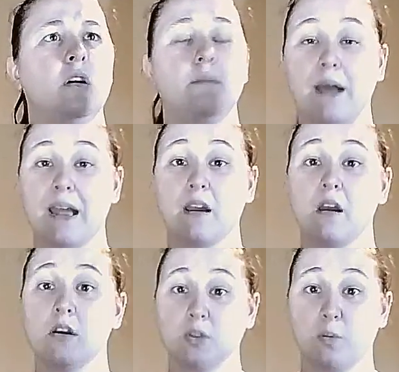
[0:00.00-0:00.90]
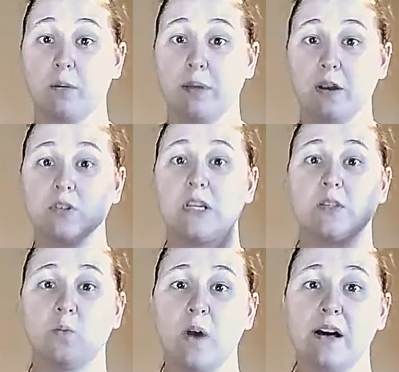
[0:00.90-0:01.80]
by Tamora Pierce
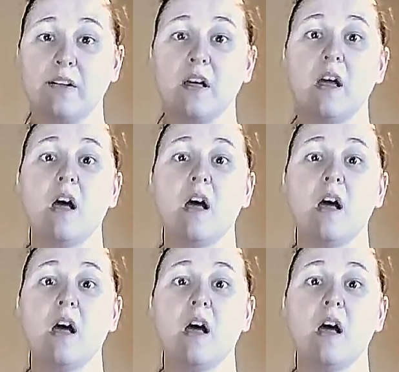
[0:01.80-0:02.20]
as well.